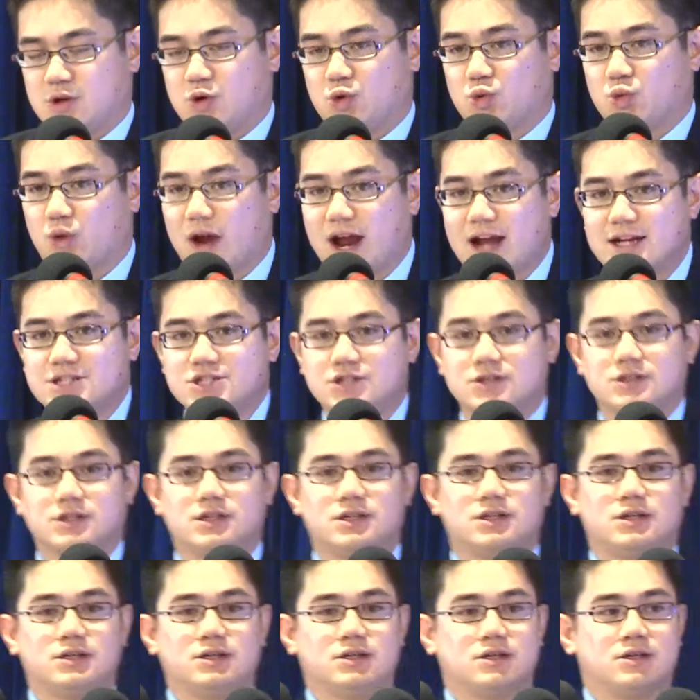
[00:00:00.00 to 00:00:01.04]

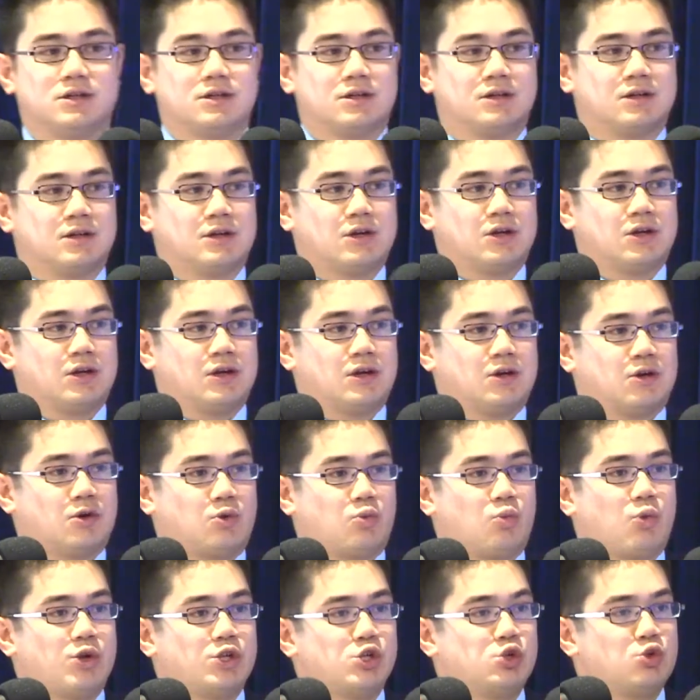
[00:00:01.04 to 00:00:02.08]
Gradually,
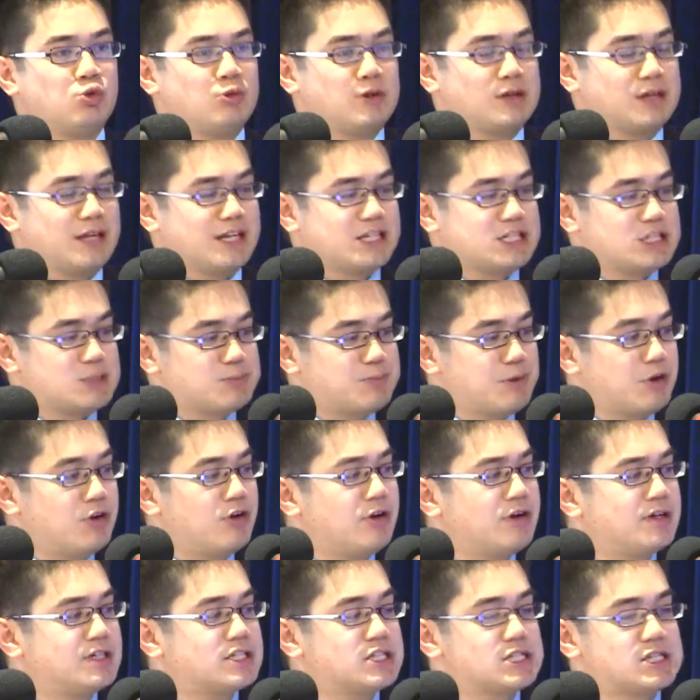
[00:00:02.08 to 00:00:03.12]
when you
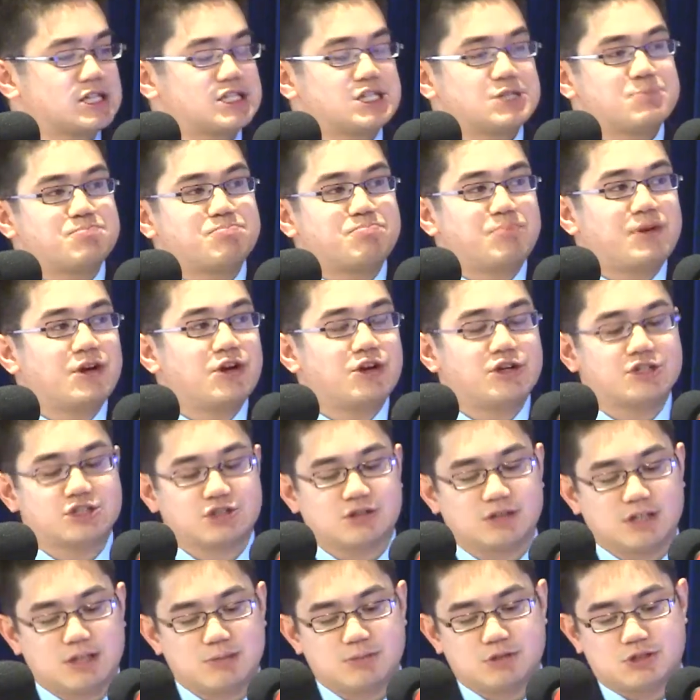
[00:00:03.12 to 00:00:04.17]
experience
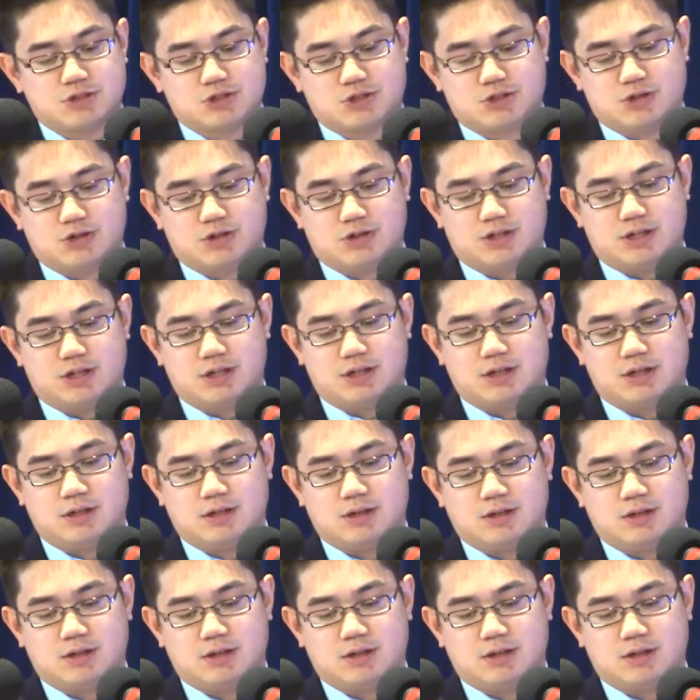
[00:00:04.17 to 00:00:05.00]
spiritual immaturity,